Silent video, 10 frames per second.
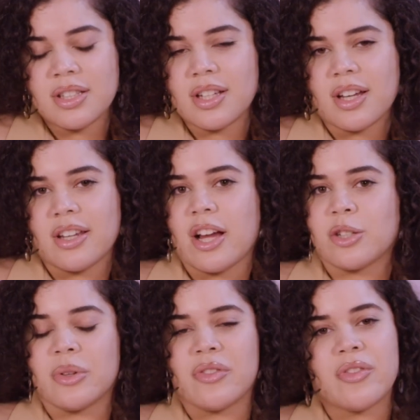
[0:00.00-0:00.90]
to connect
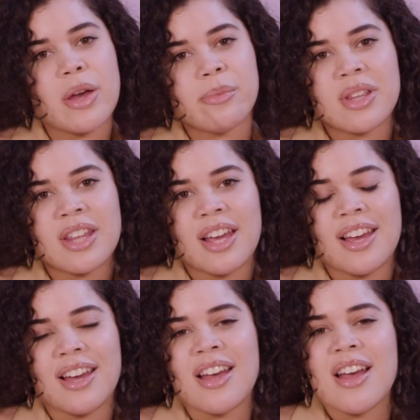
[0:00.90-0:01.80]
with
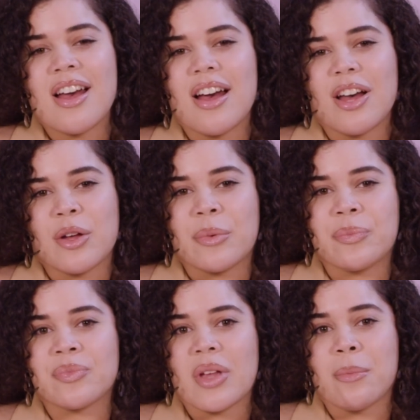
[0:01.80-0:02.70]
family.
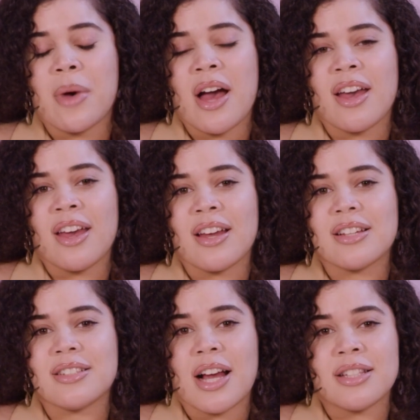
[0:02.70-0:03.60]
My
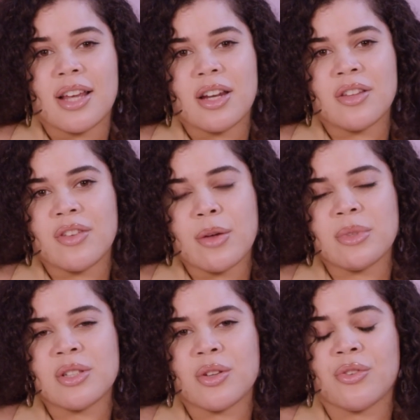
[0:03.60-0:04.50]
dad's side of the
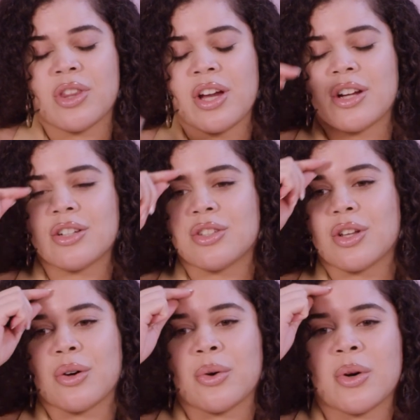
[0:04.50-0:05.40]
family is over there,
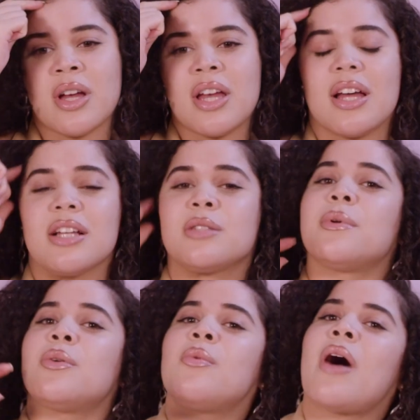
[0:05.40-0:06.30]
so it's
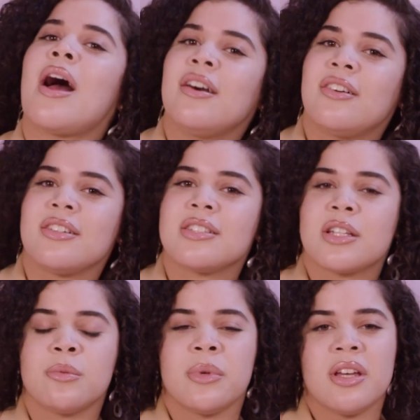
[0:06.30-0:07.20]
been a while. It's
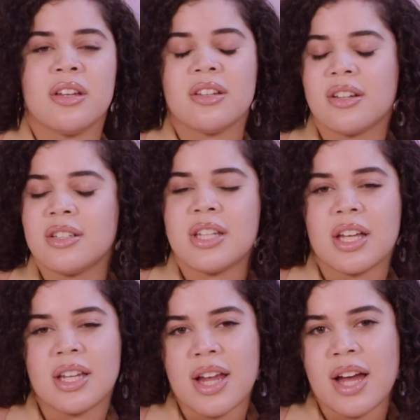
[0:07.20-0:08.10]
going to be good to
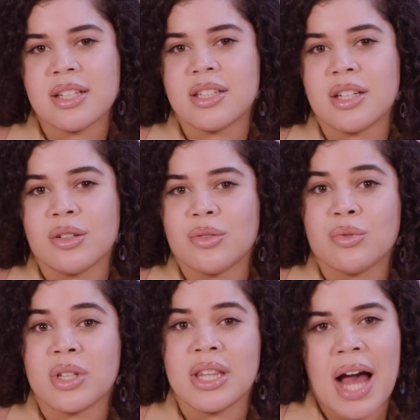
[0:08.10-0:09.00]
connect and
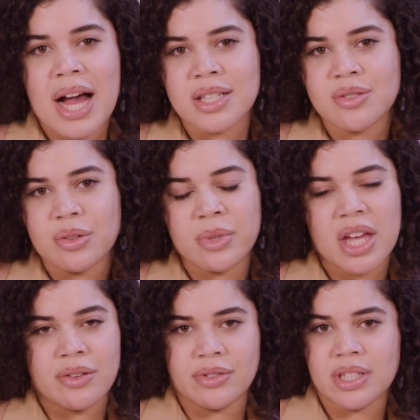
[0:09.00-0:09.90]
relax from the
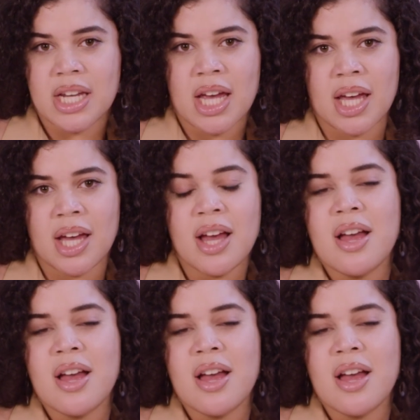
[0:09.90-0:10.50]
everyday